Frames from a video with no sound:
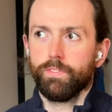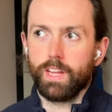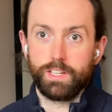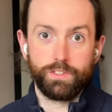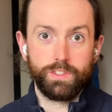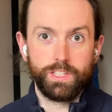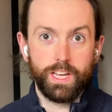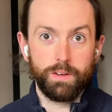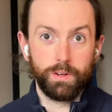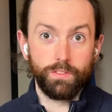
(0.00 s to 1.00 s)
as of
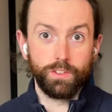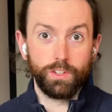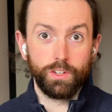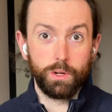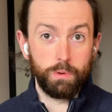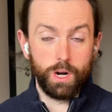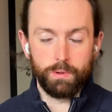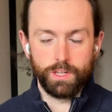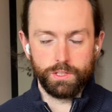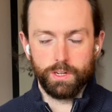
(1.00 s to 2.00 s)
today when I'm doing it now
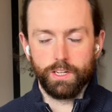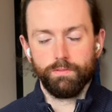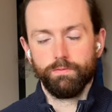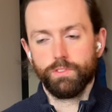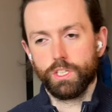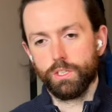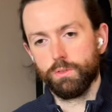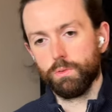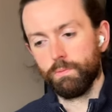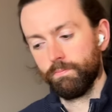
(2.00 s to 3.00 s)
properly as well.
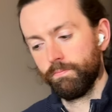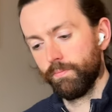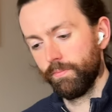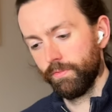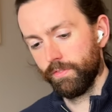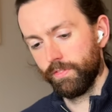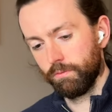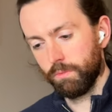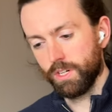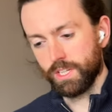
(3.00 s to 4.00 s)
So
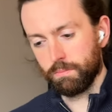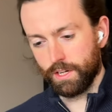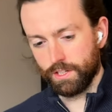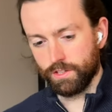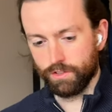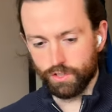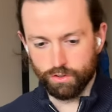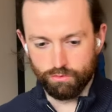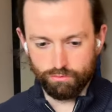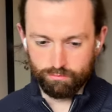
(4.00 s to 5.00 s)
where does that bring us to?
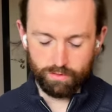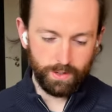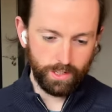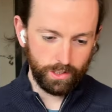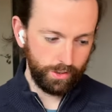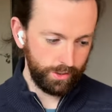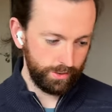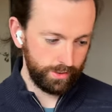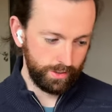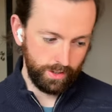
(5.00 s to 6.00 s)
So we've been in
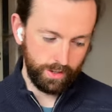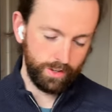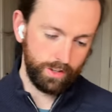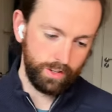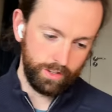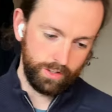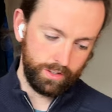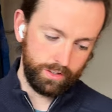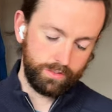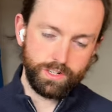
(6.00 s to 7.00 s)
London,
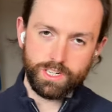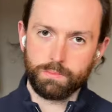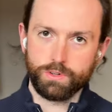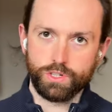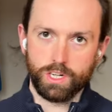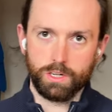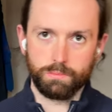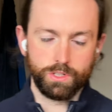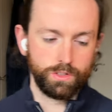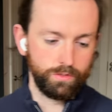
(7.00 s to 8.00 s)
three separate
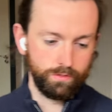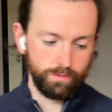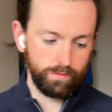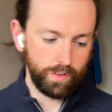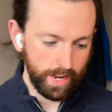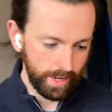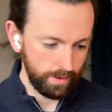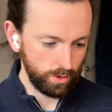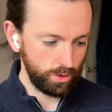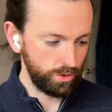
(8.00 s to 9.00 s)
jobs, varying
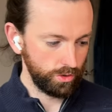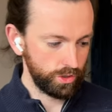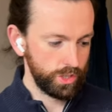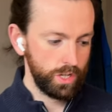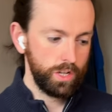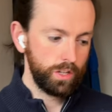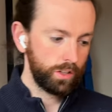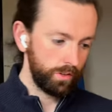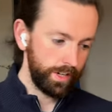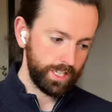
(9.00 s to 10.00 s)
roles,
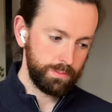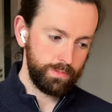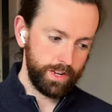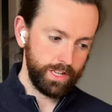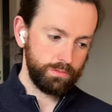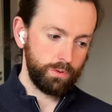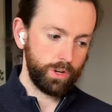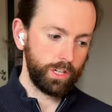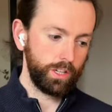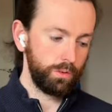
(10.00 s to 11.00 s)
great experience
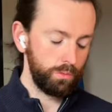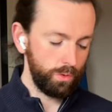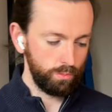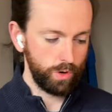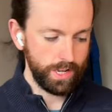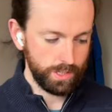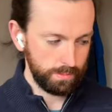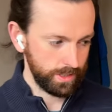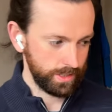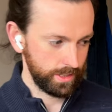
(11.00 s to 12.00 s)
working in a range of
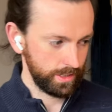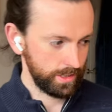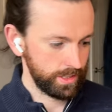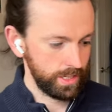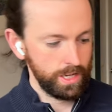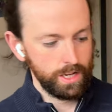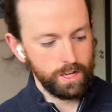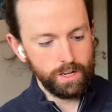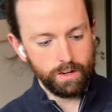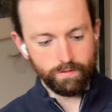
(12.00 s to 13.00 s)
businesses,
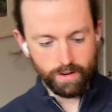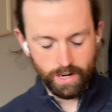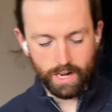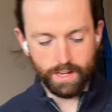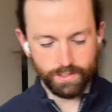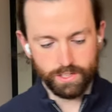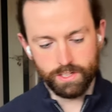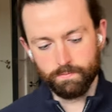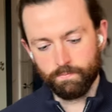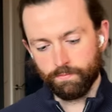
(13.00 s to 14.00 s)
freelance,
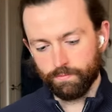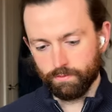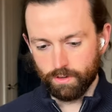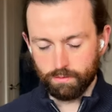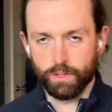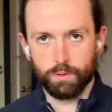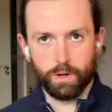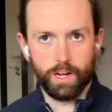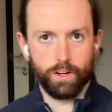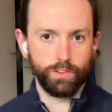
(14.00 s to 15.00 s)
went really
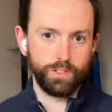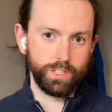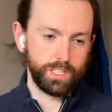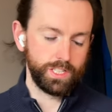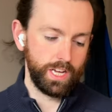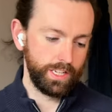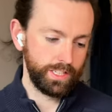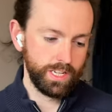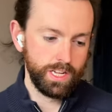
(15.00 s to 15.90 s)
well to an extent,